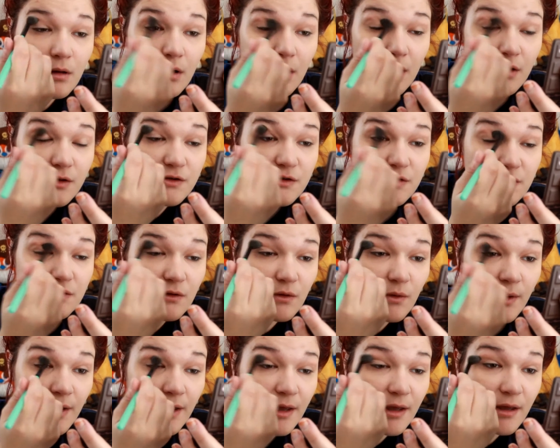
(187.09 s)
I'll just
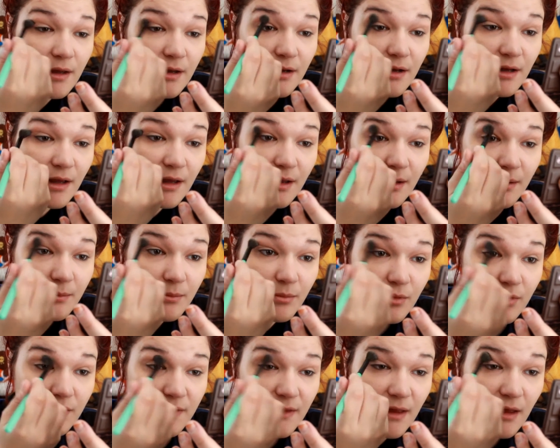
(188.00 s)
go ahead and
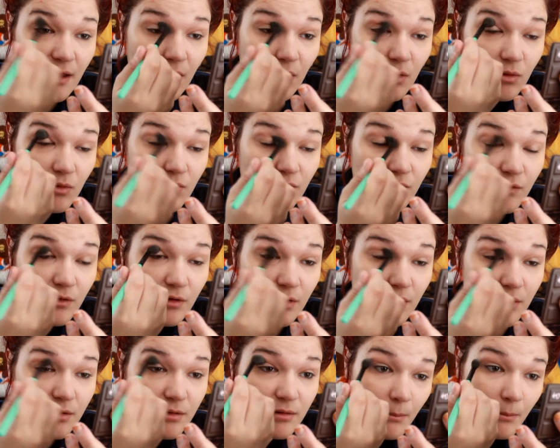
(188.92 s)
put that all
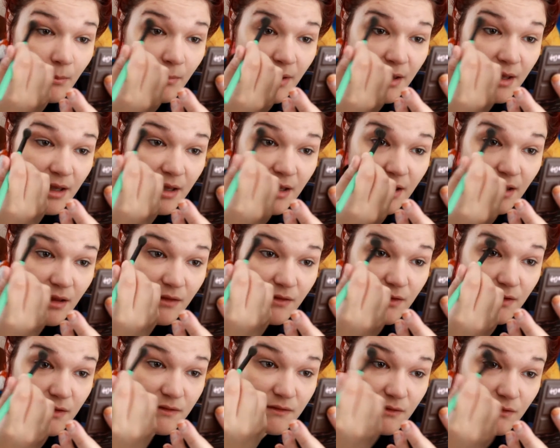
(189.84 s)
over. Man,
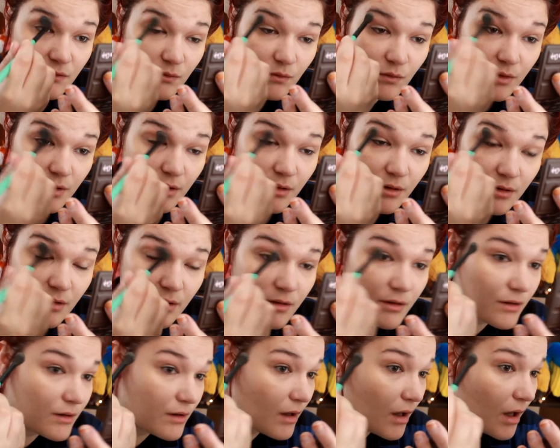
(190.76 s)
this is weird.
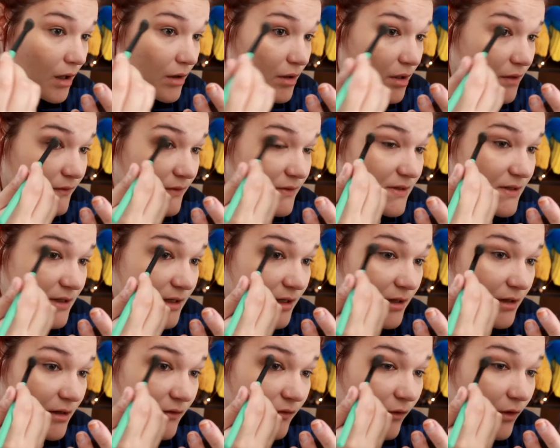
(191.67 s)
I don't even see
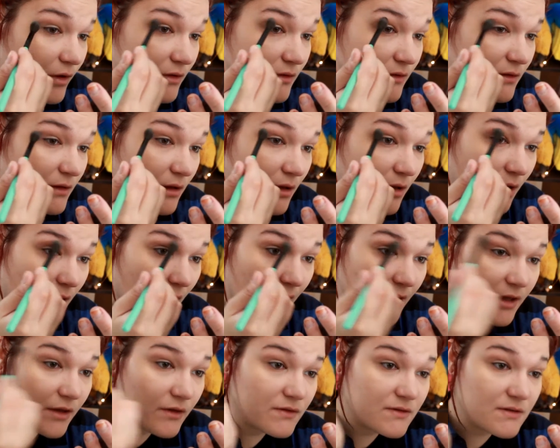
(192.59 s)
a difference.
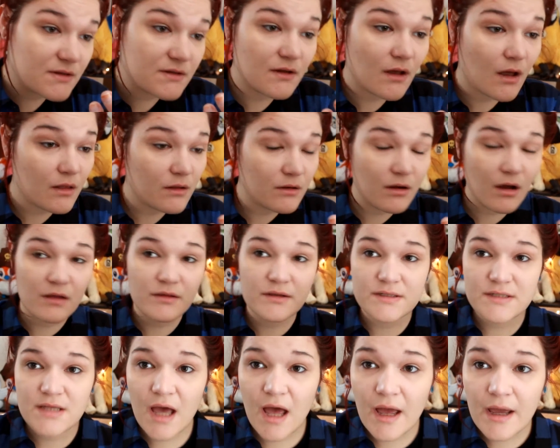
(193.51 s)
I use this color all the
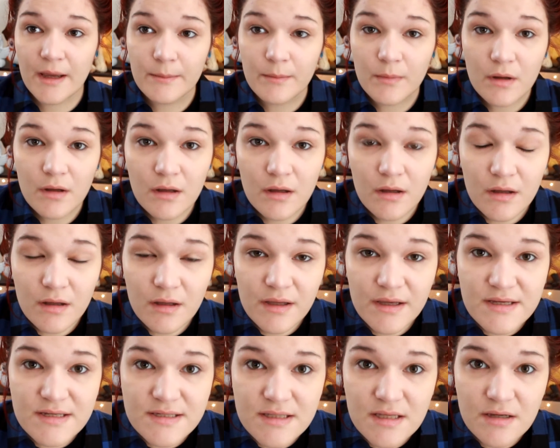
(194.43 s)
time.
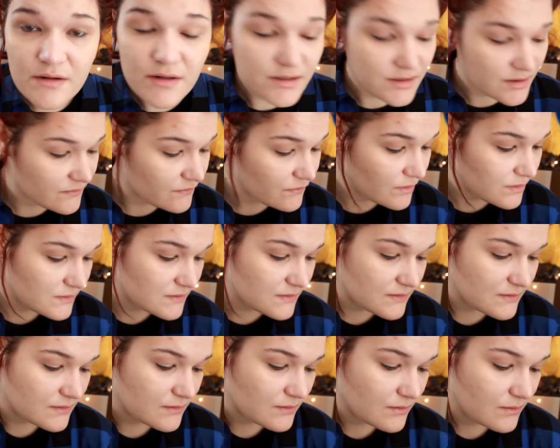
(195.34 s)
Is there a
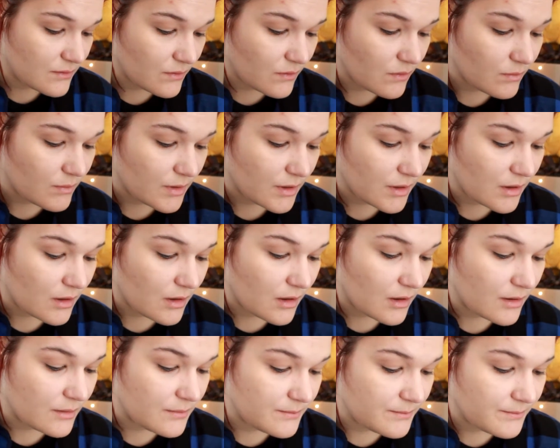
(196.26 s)
difference? Oh my
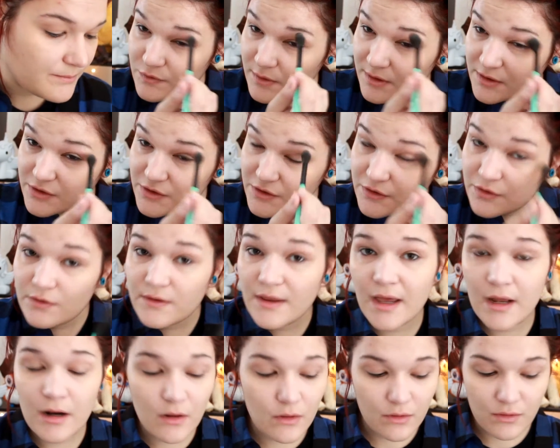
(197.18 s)
god. So I just do
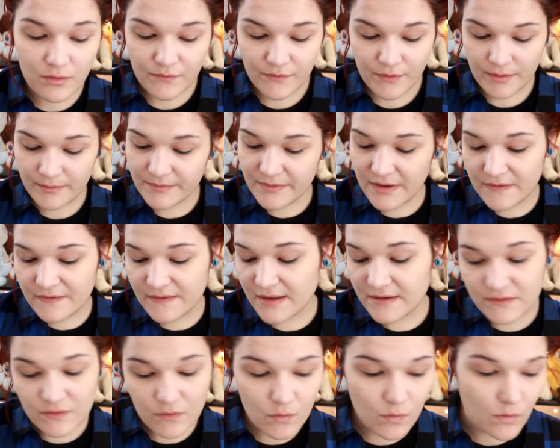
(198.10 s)
that all over, and
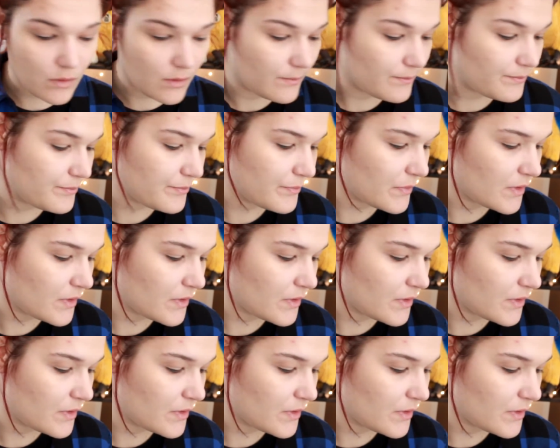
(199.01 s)
that's cool.